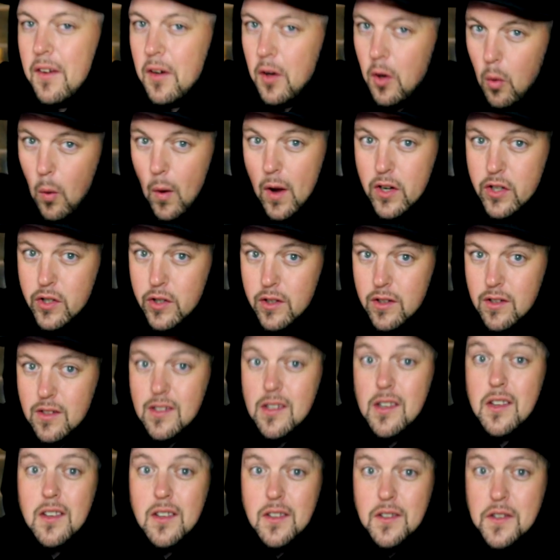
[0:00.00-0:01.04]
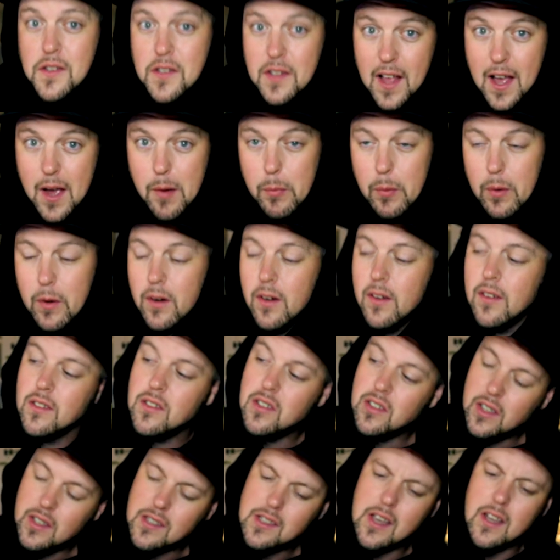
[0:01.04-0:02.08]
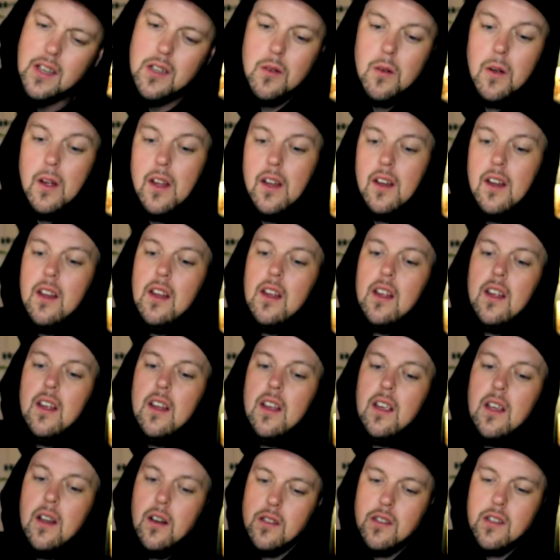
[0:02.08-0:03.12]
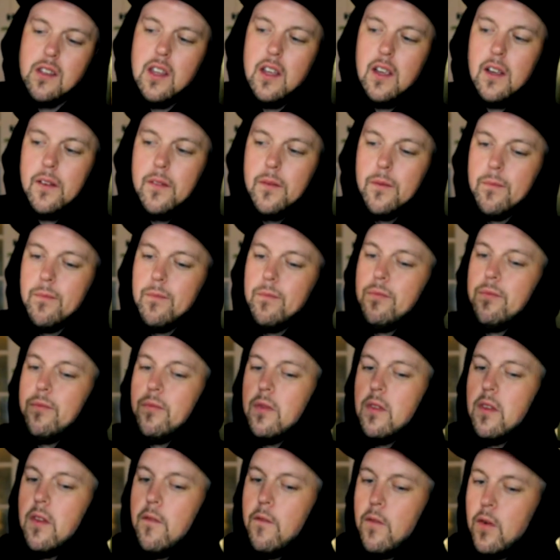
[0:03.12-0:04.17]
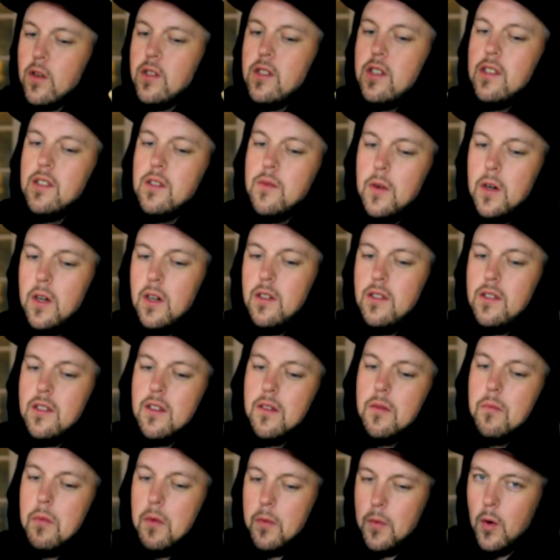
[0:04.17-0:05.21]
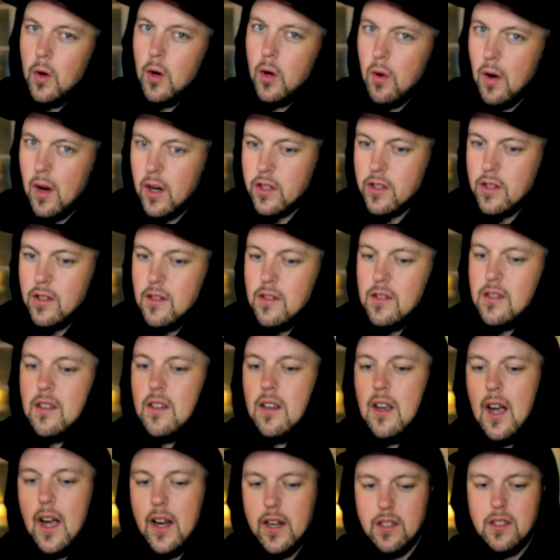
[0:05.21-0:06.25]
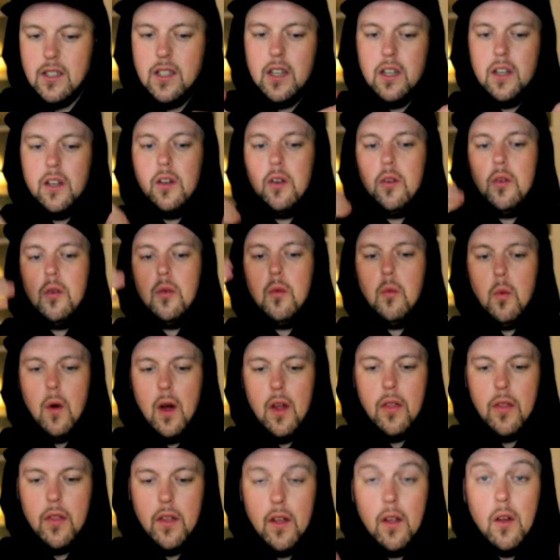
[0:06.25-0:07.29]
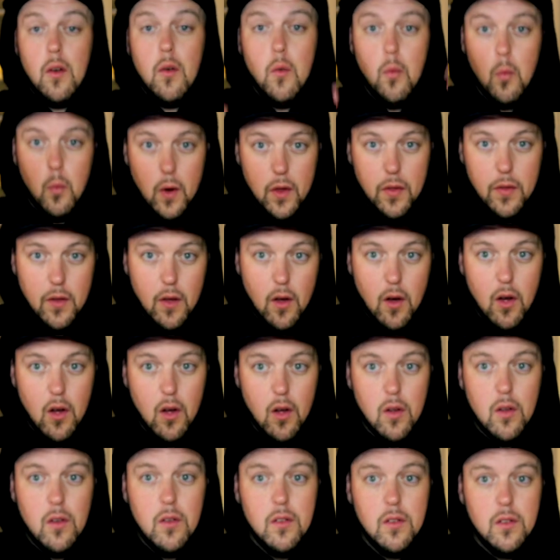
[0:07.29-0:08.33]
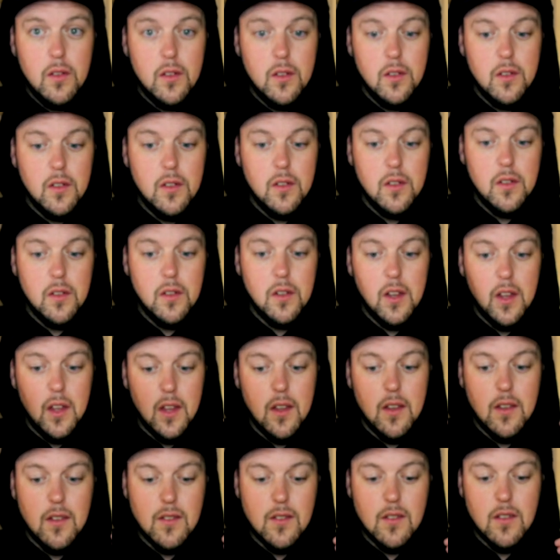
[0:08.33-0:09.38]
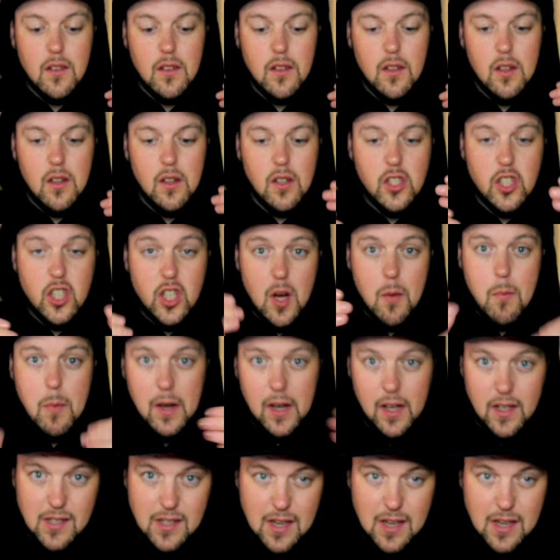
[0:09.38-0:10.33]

questions, slapper. So let's get to it. Here's the thing first things first, before questions, I just need to do one thing with y'all is chipping a